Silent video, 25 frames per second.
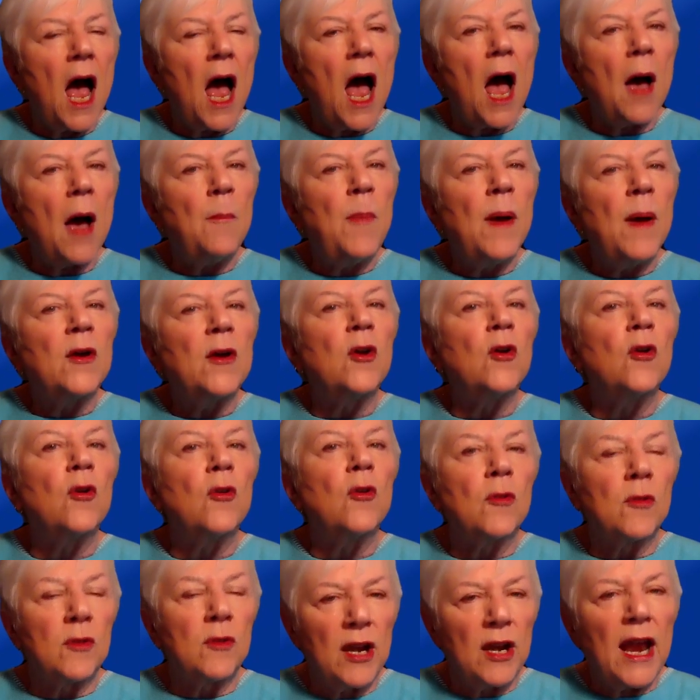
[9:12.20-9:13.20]
a
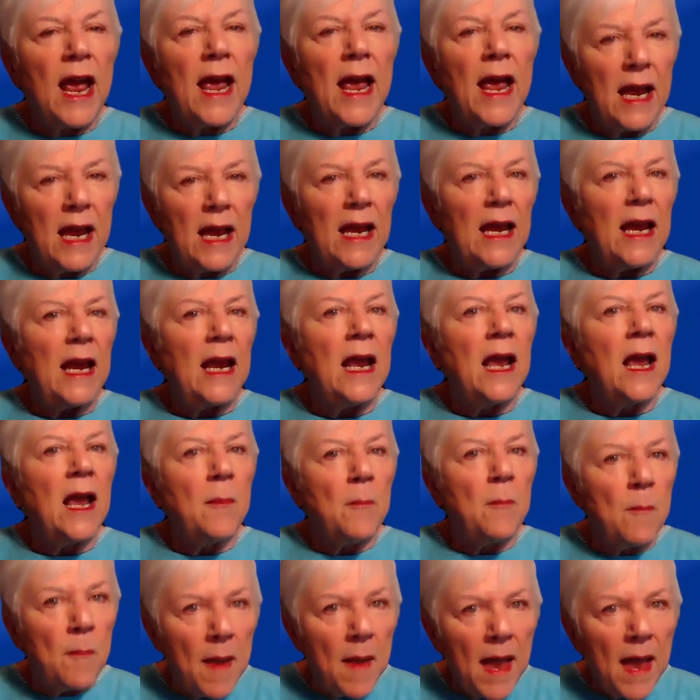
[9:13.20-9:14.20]
better day
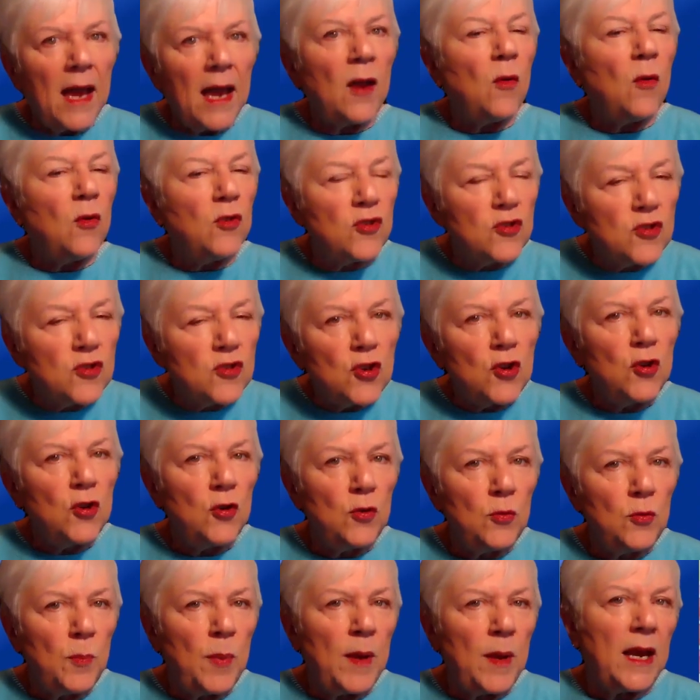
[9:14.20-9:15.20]
may
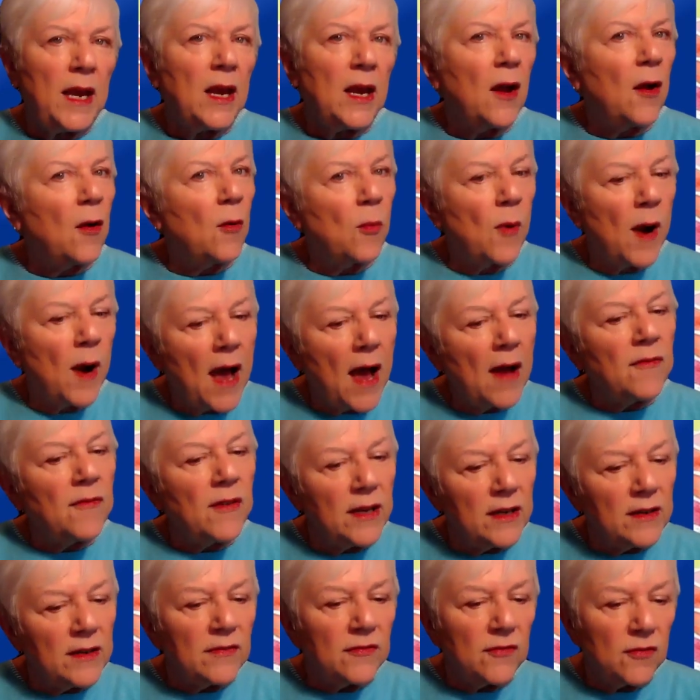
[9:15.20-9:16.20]
soon be
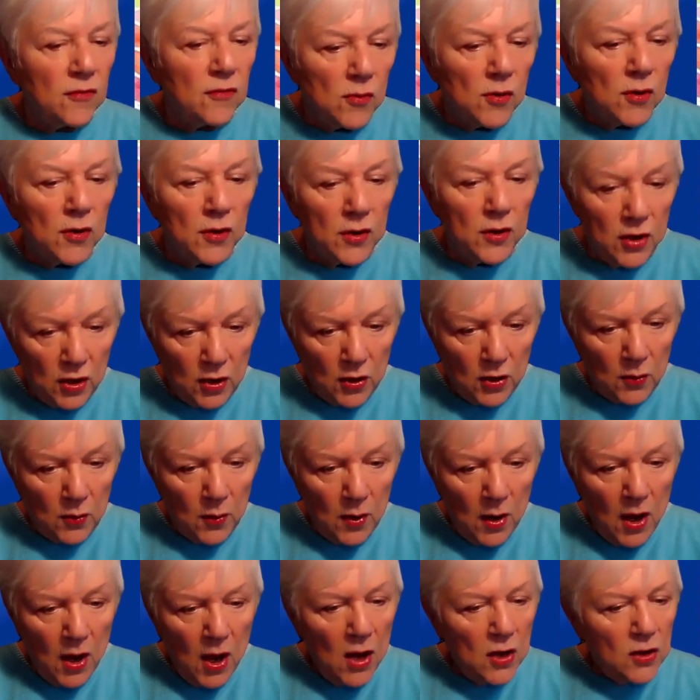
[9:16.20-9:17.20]
arriving for you.
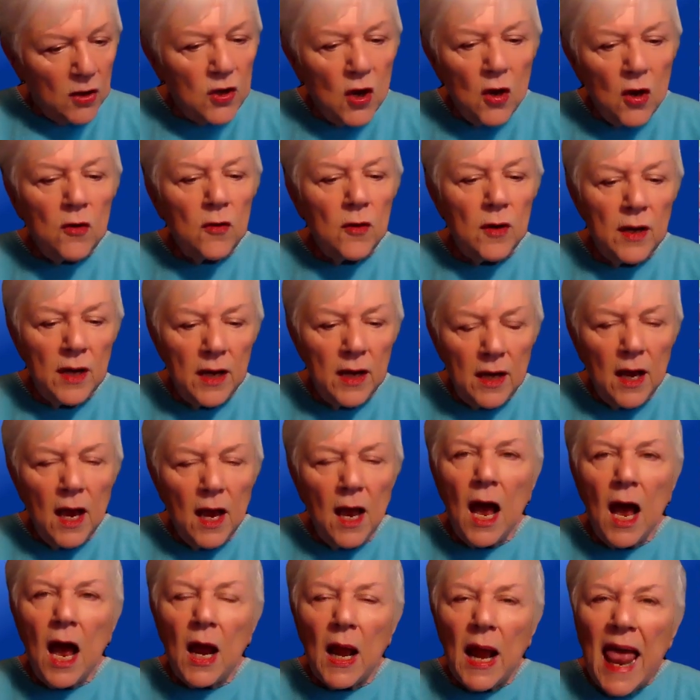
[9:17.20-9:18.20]
Don't
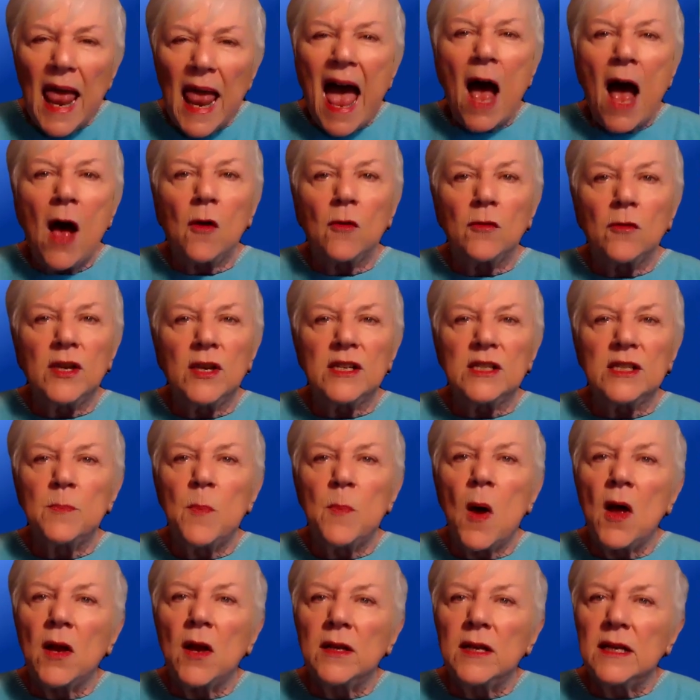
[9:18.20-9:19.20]
allow
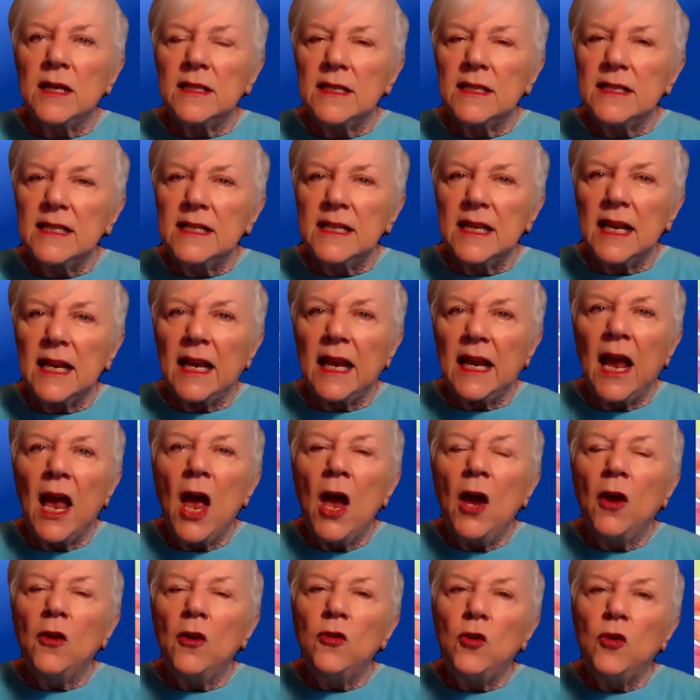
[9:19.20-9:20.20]
despondency
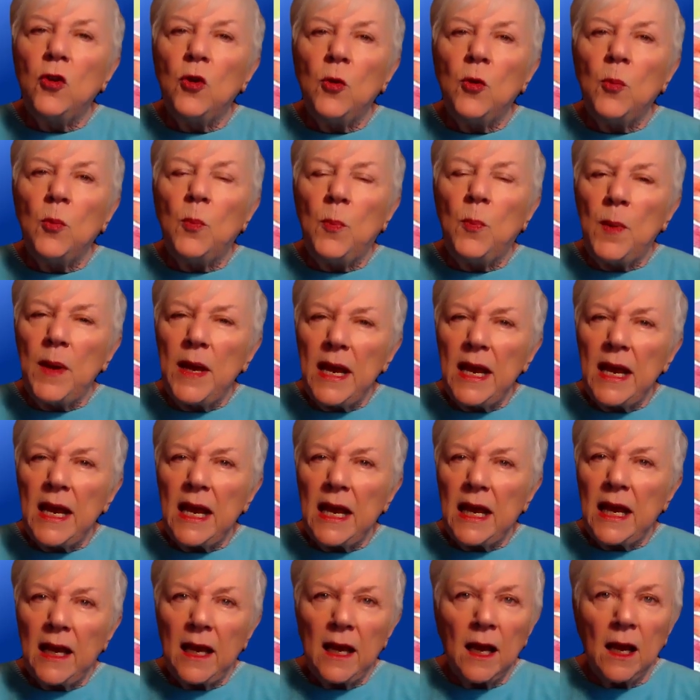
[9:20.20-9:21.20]
to
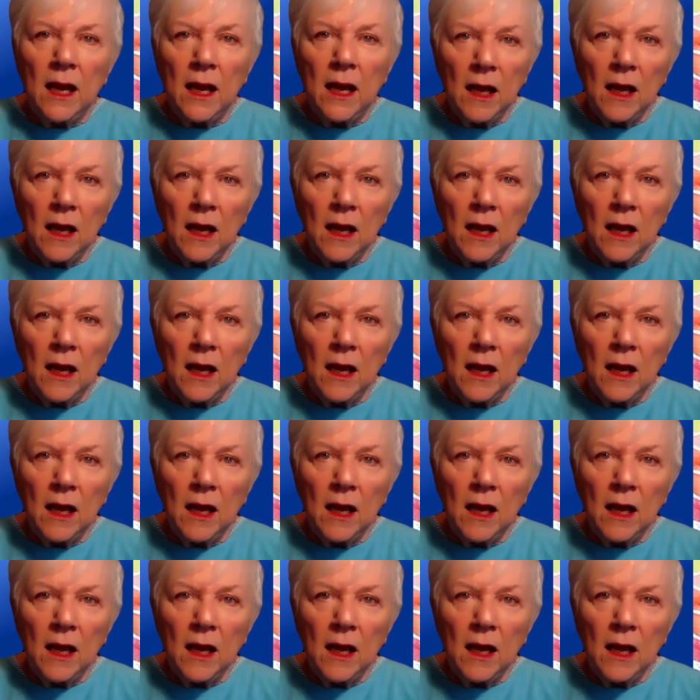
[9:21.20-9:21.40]
be